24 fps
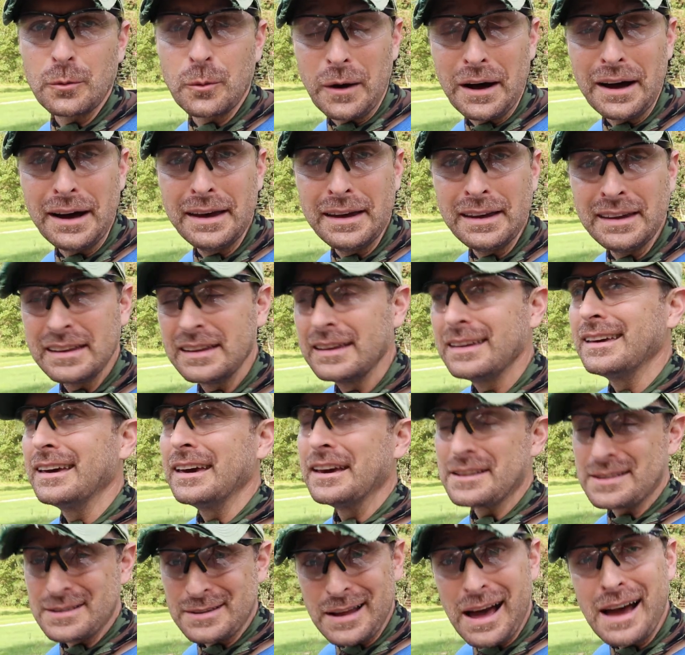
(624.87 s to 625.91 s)
Why?
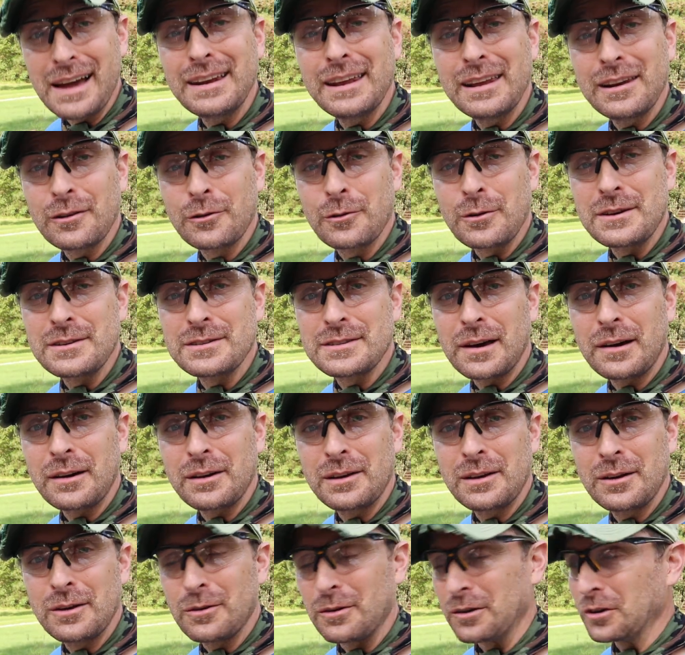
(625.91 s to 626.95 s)
It's 90 degrees out
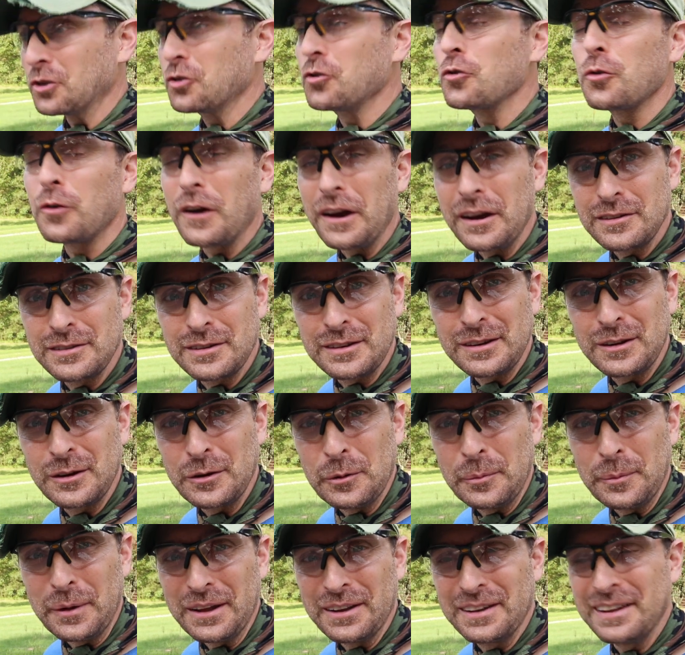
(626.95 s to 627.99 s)
here and crazy
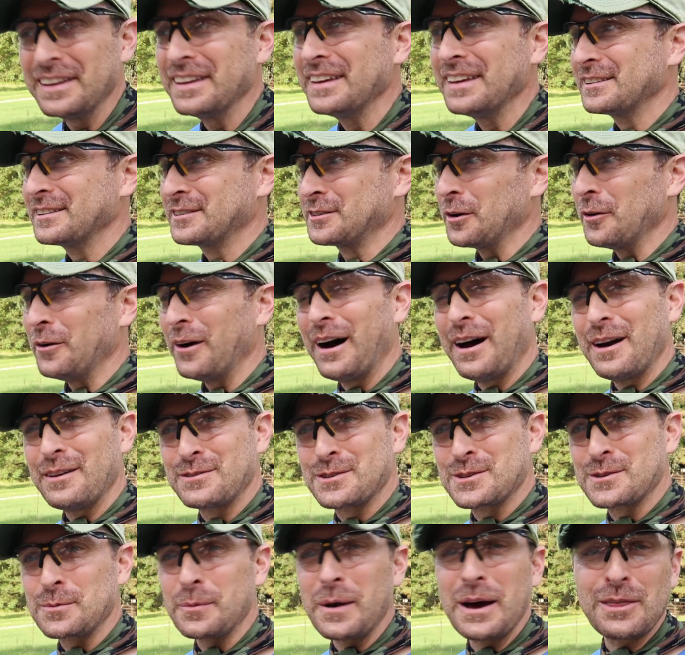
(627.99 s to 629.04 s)
humid. So I've
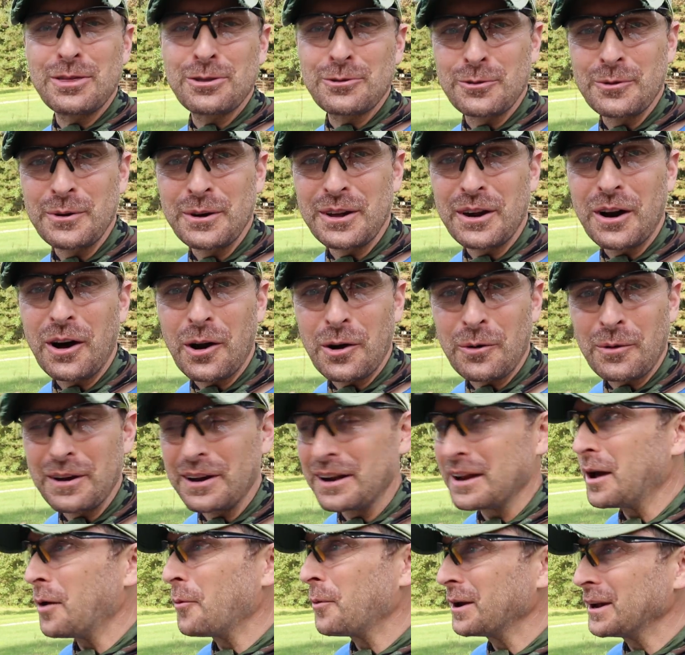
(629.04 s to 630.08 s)
sweat through it
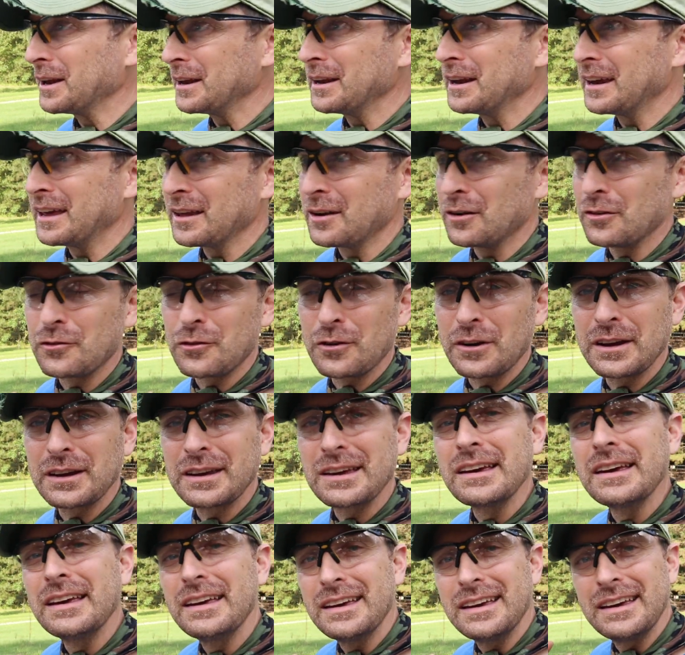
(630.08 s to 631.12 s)
already. I went in to get a
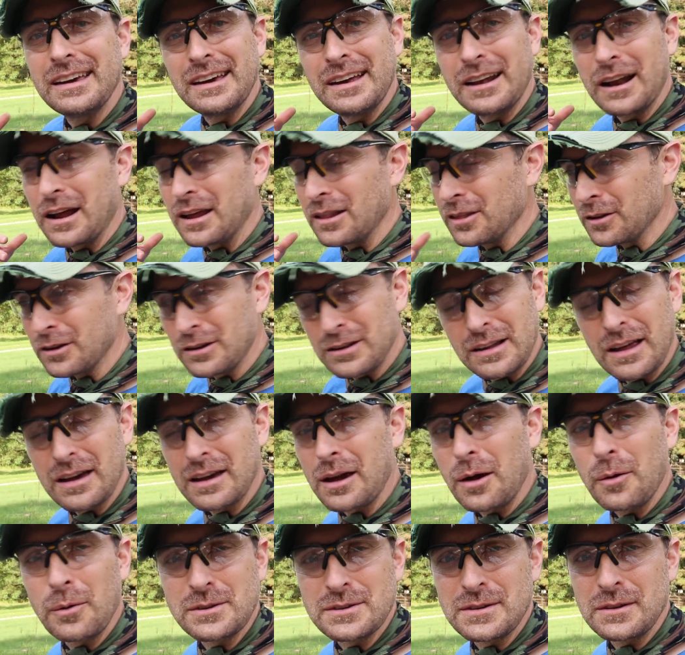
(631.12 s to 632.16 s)
drink and I looked
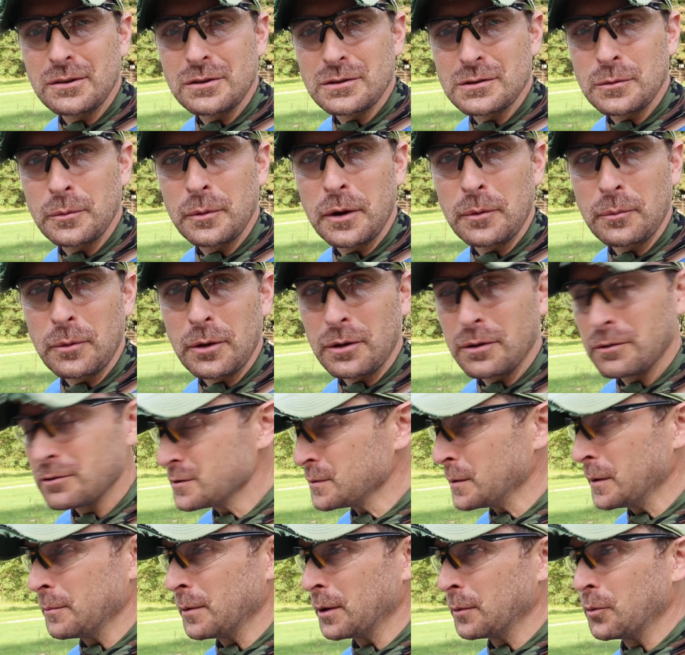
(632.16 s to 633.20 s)
like I was in a swimming,
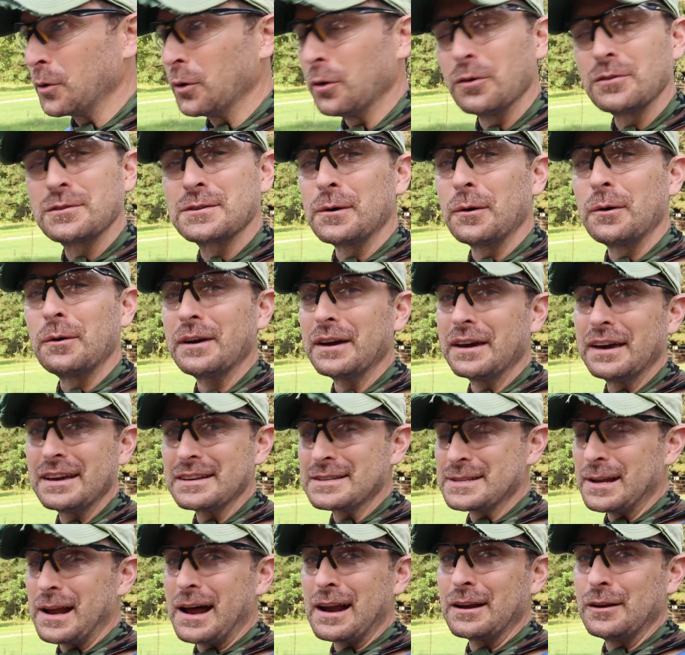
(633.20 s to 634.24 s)
swimming pool. So
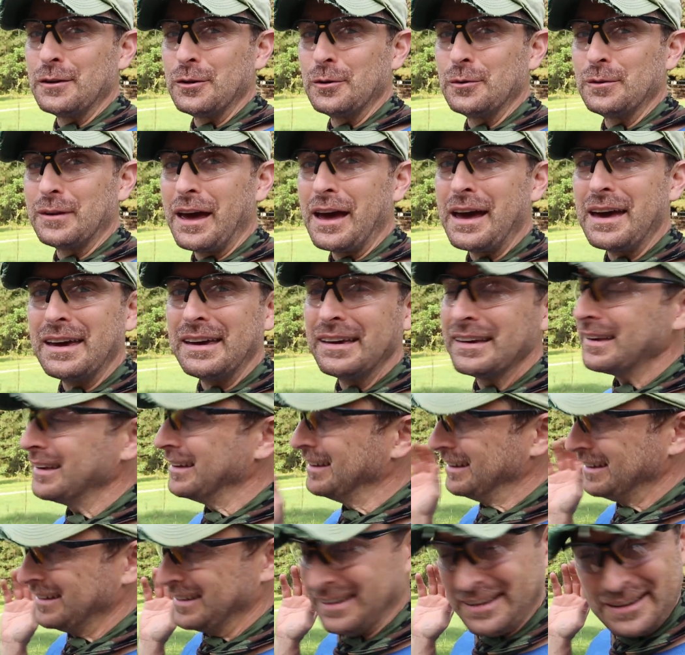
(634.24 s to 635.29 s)
it's not a new day.
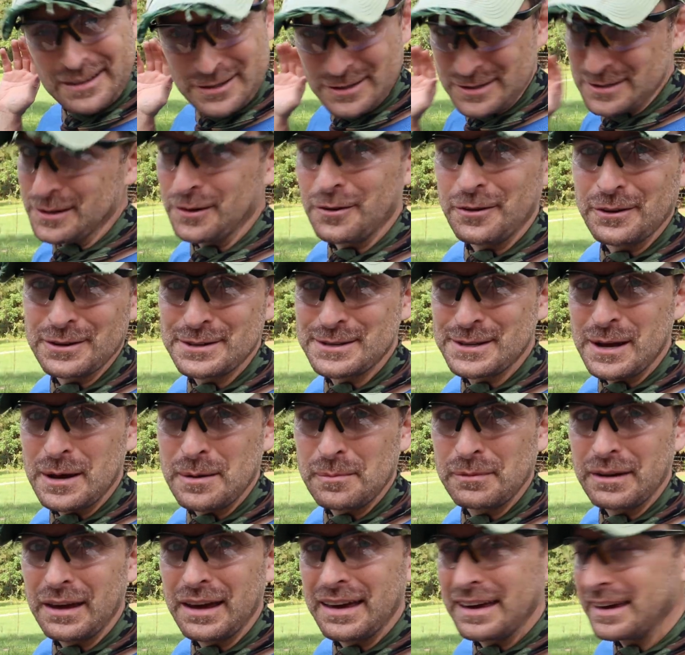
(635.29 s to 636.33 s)
It's still the
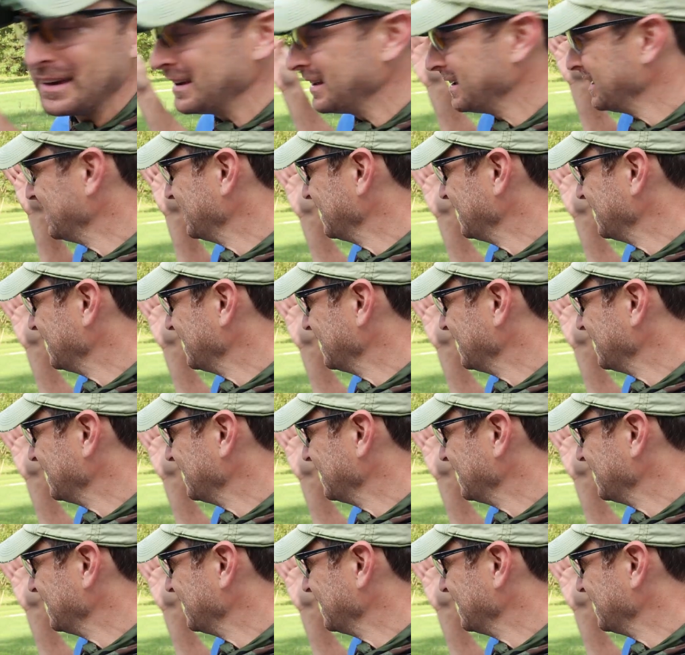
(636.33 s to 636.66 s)
same day.